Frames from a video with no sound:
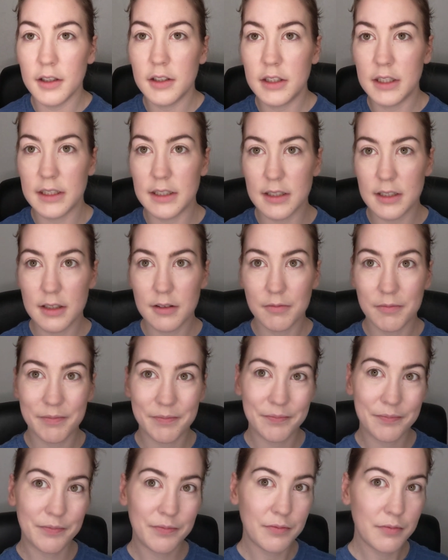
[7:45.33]
just
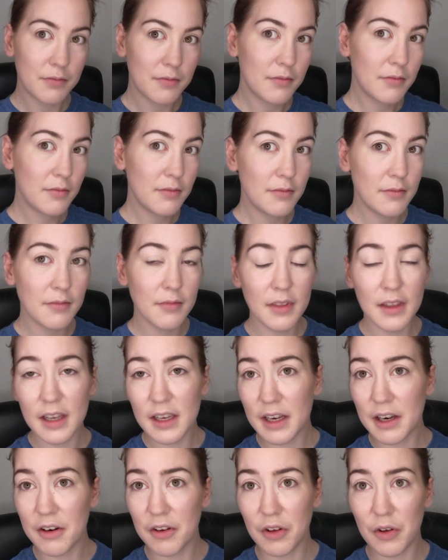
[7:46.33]

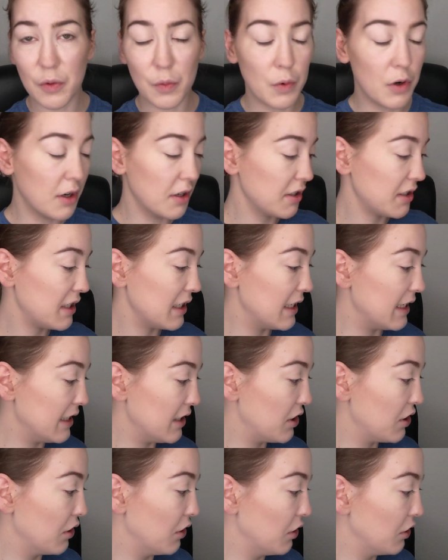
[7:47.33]
how you want
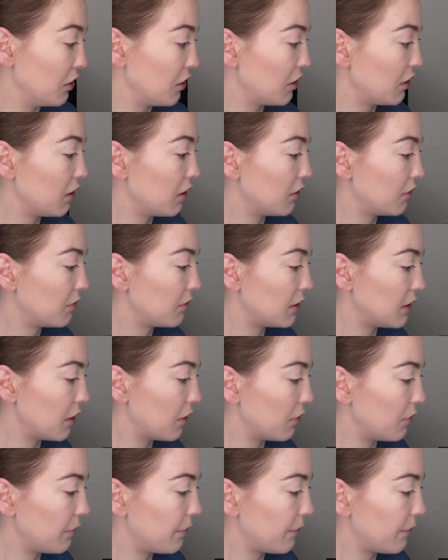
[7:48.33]
it to look. So